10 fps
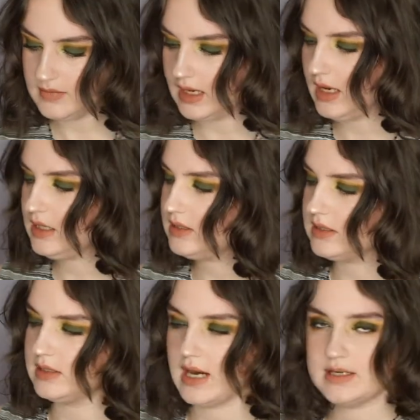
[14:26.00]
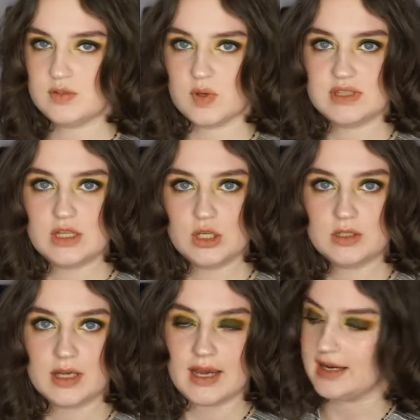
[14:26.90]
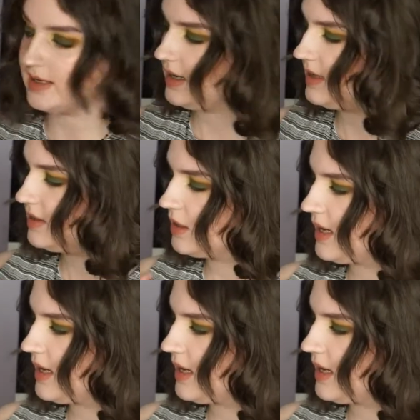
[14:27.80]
And that is what they look like in their